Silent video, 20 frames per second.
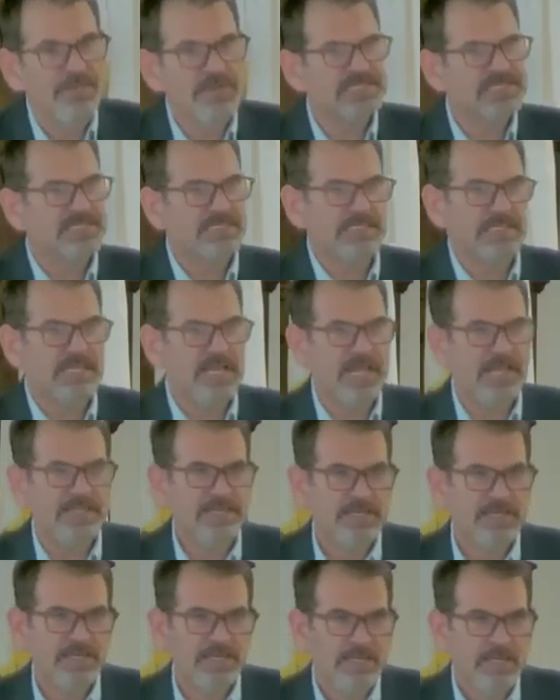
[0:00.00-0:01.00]
This
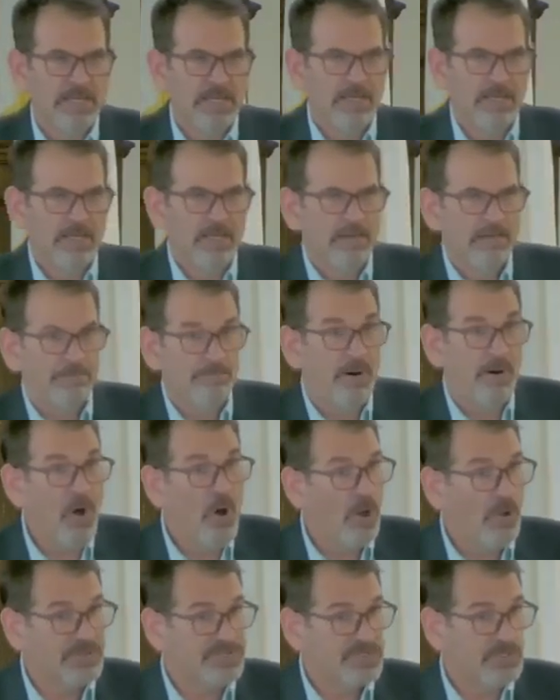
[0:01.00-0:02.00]
led
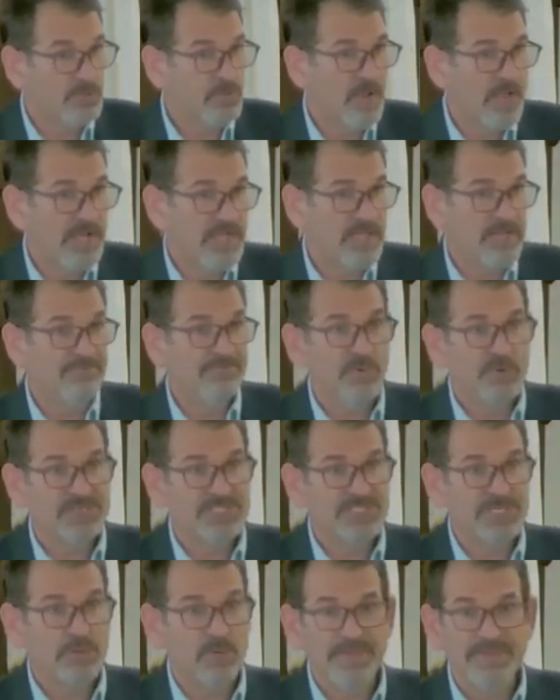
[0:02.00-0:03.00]
Paul to write in 1
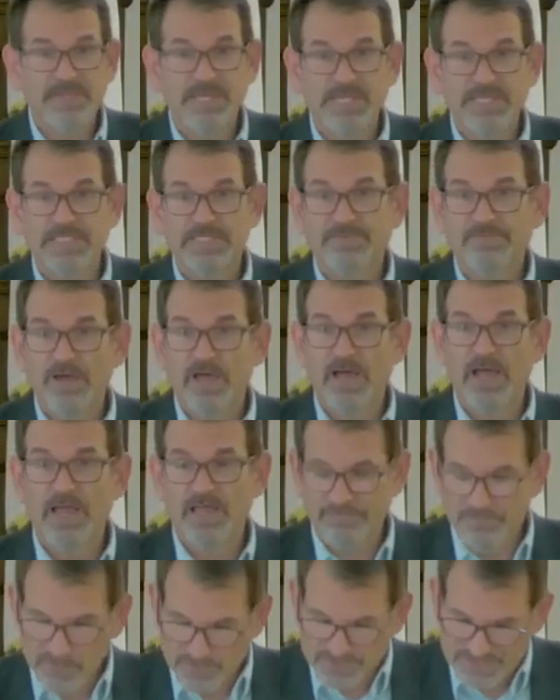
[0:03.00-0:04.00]
Corinthians
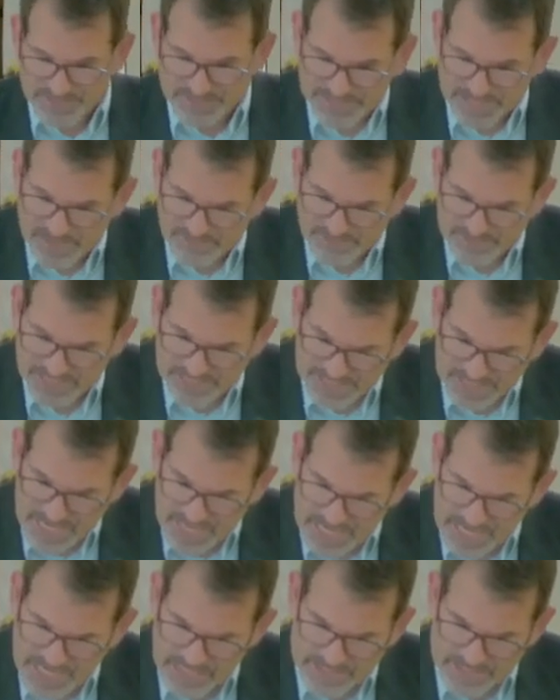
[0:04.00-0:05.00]
5, verses 7 and
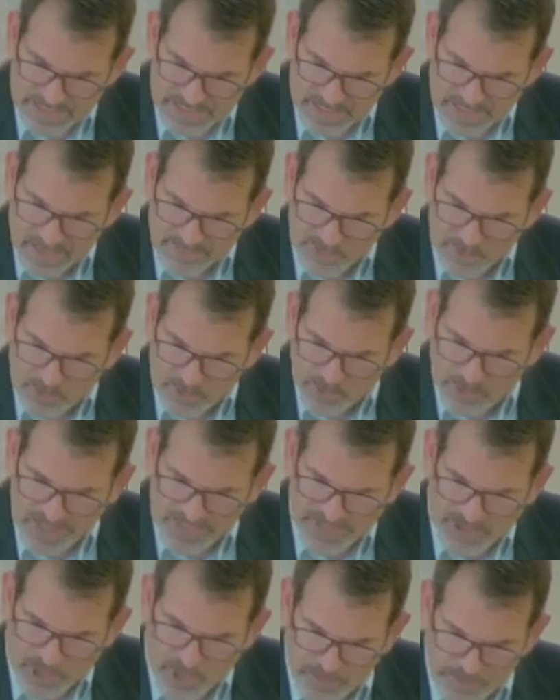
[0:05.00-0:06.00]
8, "For Christ our